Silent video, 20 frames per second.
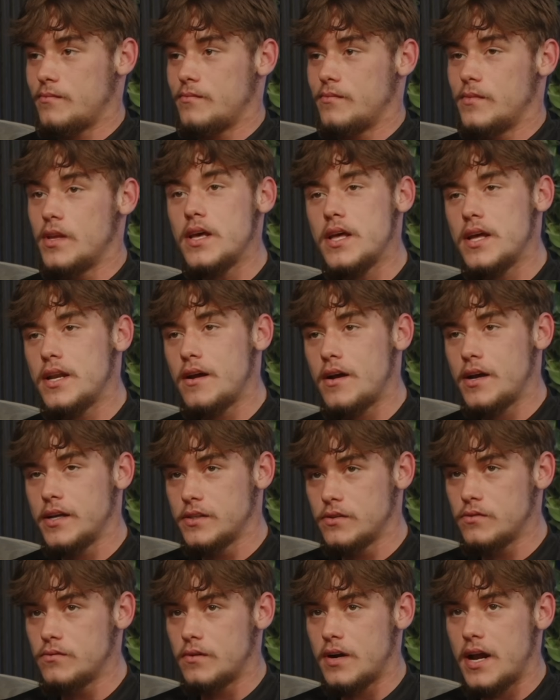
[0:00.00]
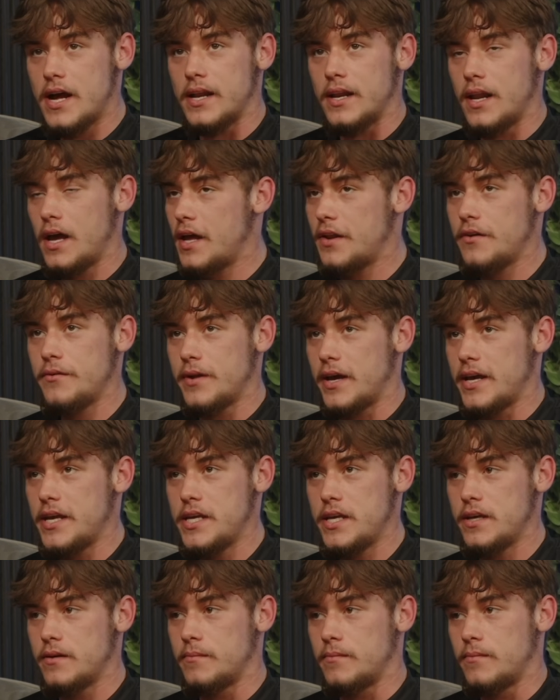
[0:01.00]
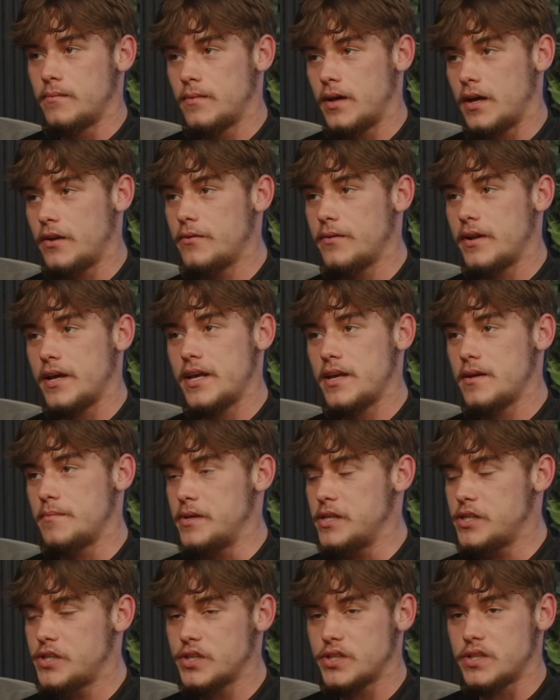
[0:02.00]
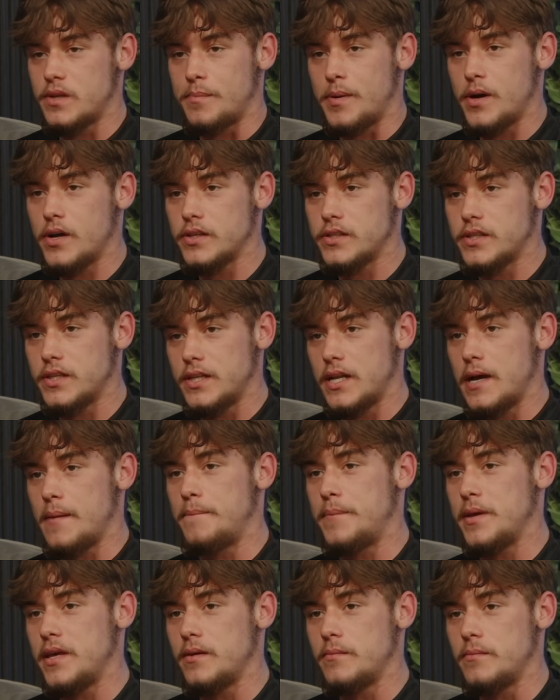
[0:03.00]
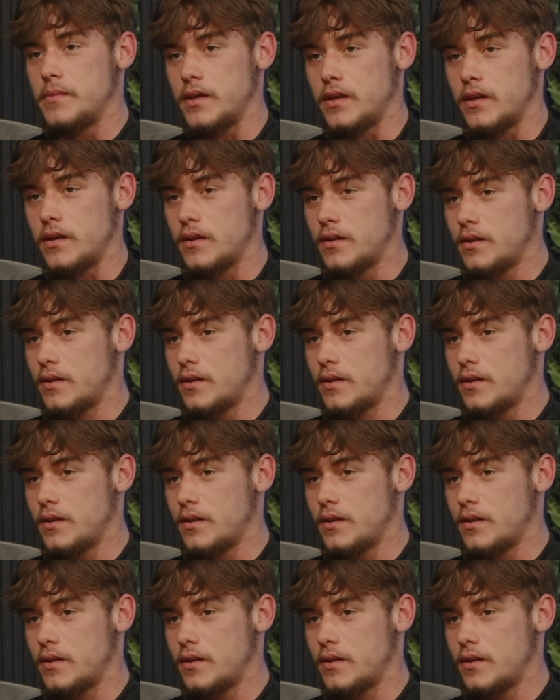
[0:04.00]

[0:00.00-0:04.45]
Yeah, no, he's all right. Like I don't hate him. I don't hate him. He's just the person that beat me.